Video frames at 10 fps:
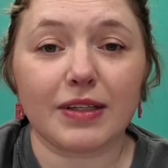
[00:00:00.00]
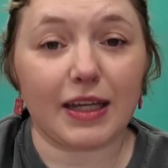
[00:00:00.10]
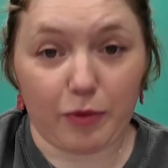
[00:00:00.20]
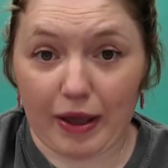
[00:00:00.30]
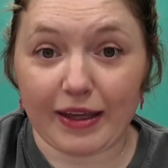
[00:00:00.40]

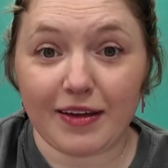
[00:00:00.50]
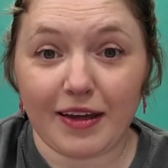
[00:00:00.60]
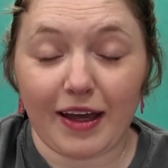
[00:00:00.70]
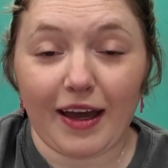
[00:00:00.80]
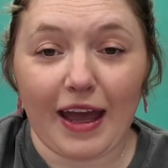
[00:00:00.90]
get away
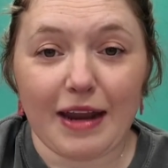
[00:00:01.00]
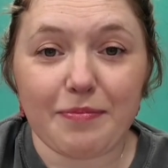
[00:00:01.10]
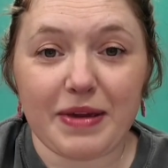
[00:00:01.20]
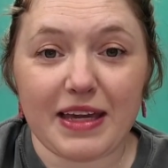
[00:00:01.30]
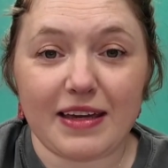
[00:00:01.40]

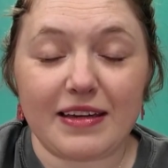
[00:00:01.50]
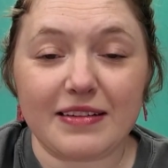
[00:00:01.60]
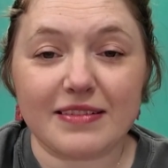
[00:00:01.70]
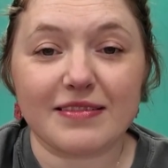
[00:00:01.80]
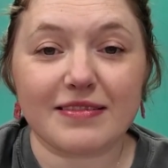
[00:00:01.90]
and be